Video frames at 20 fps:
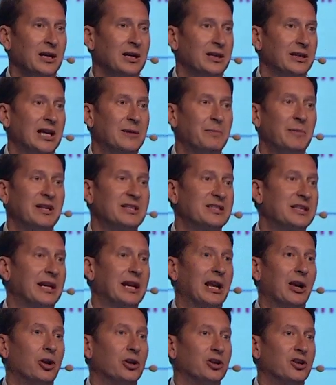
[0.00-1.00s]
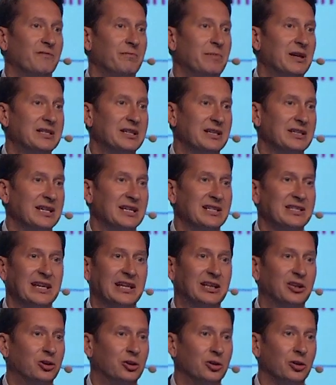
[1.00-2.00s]
That means that a lot of businesses
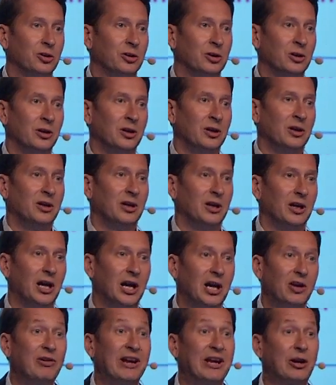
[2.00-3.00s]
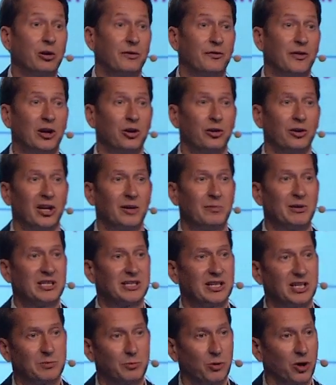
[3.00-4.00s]
need to reconfigure their
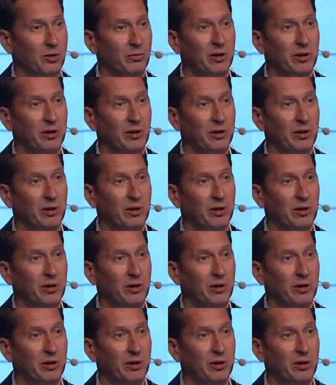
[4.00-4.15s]
business model.